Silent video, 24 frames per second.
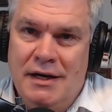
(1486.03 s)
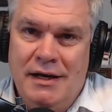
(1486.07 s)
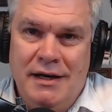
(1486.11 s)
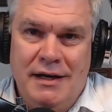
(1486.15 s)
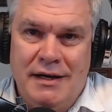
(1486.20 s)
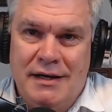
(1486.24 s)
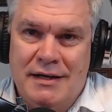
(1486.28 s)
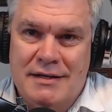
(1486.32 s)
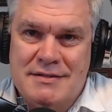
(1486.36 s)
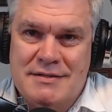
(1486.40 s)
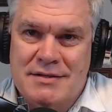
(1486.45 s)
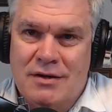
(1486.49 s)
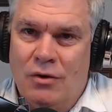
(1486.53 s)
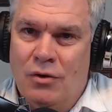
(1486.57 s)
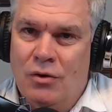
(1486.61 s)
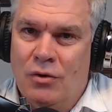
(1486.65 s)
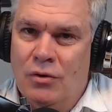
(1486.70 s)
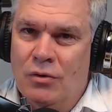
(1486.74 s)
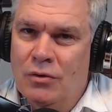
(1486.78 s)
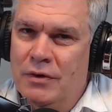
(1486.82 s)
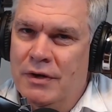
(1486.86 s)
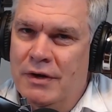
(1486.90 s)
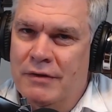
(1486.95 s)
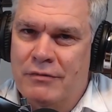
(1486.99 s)
It's a
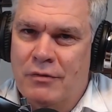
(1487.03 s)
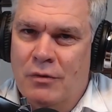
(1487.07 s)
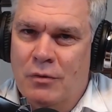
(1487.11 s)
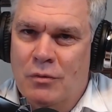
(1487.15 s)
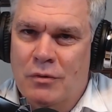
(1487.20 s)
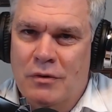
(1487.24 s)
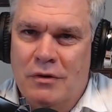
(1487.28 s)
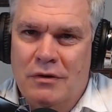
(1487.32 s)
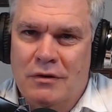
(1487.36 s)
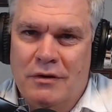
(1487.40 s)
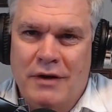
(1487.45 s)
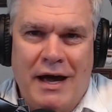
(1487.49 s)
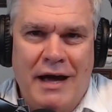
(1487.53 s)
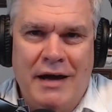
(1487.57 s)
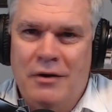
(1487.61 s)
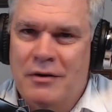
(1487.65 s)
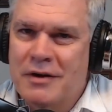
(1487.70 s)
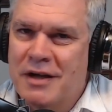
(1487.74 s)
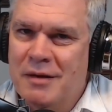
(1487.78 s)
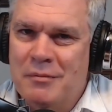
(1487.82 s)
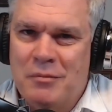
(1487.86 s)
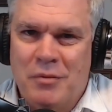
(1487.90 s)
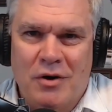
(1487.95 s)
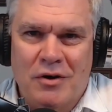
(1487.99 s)
whole different world. I don't
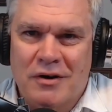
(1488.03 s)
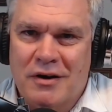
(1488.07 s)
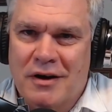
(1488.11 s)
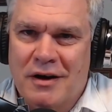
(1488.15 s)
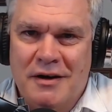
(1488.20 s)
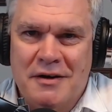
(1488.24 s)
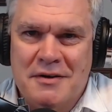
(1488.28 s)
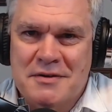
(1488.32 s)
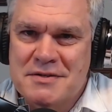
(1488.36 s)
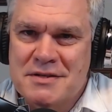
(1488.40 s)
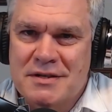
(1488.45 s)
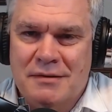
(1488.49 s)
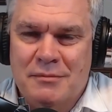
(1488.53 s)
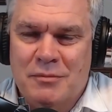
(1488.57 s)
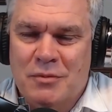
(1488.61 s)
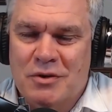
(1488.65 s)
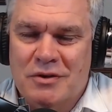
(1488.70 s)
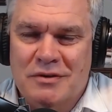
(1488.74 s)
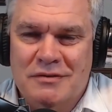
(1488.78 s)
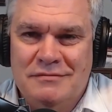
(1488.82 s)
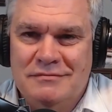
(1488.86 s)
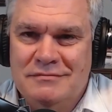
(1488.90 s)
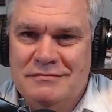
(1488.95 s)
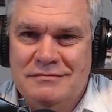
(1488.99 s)
get bronchitis
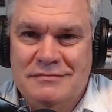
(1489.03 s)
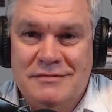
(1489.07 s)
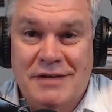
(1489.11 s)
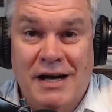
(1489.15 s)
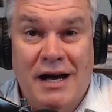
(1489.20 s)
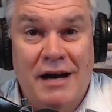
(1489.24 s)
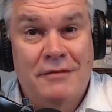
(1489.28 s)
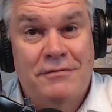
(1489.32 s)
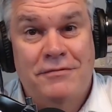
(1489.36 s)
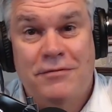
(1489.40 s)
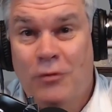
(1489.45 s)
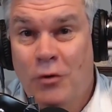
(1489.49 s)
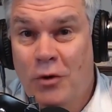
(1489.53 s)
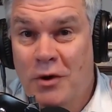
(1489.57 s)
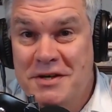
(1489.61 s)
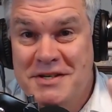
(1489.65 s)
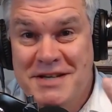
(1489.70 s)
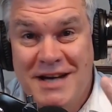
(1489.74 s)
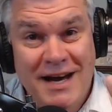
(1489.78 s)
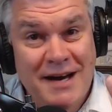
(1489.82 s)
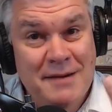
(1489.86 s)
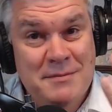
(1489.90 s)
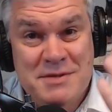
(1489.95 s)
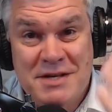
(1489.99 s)
anymore. Got it 4
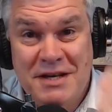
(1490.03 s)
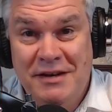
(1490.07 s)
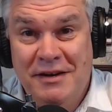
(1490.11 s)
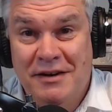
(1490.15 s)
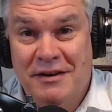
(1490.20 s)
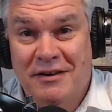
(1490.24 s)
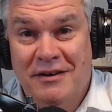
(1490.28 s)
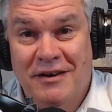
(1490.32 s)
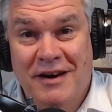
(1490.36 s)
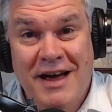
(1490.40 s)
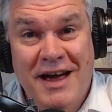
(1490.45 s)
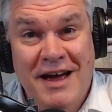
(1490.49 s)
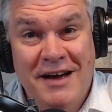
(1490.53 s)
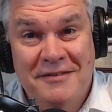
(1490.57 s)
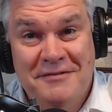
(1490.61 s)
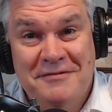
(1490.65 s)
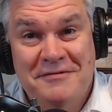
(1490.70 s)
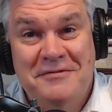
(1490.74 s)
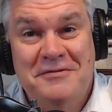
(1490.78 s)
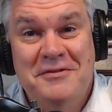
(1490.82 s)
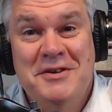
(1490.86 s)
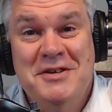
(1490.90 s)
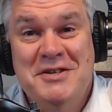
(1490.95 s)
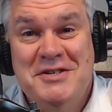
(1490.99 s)
times a year,
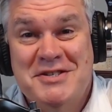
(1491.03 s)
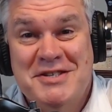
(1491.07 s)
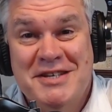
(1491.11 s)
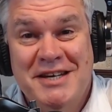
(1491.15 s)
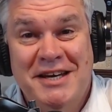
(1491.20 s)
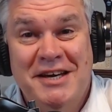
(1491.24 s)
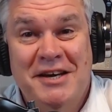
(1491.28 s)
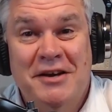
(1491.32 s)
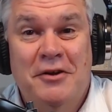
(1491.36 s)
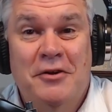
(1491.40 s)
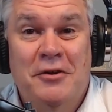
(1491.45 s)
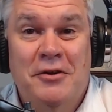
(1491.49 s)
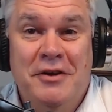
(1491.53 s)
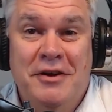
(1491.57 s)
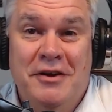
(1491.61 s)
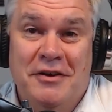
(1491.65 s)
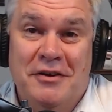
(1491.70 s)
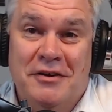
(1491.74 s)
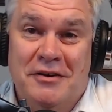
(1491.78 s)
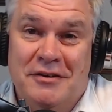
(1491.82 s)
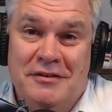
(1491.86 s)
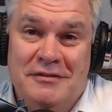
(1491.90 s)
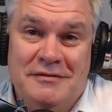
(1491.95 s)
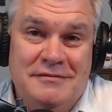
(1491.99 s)
every single
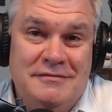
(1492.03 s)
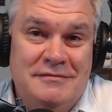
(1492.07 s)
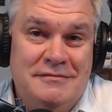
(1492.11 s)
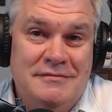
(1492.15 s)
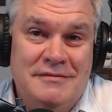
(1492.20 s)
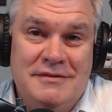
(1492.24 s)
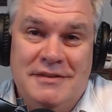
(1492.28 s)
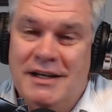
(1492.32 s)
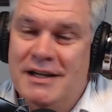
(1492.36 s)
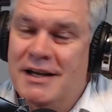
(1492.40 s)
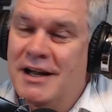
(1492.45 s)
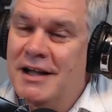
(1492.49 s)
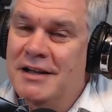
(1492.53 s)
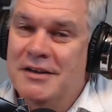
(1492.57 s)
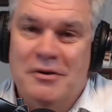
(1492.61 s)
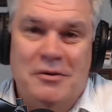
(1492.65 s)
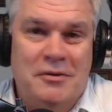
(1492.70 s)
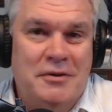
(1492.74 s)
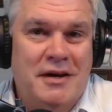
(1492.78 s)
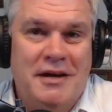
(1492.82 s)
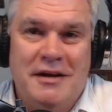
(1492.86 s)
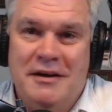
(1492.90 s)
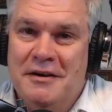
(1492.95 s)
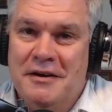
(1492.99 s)
year, and I
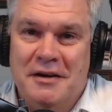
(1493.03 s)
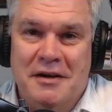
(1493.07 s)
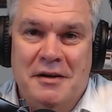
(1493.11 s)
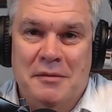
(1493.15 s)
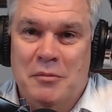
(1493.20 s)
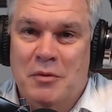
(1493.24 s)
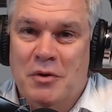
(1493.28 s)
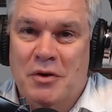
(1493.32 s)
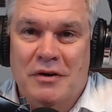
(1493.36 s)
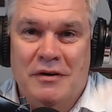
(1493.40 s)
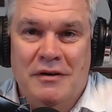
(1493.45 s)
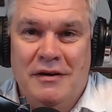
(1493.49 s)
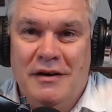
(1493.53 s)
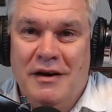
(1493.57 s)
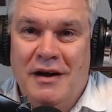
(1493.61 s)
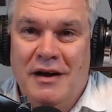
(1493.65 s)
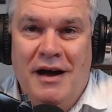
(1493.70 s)
don't get it anymore.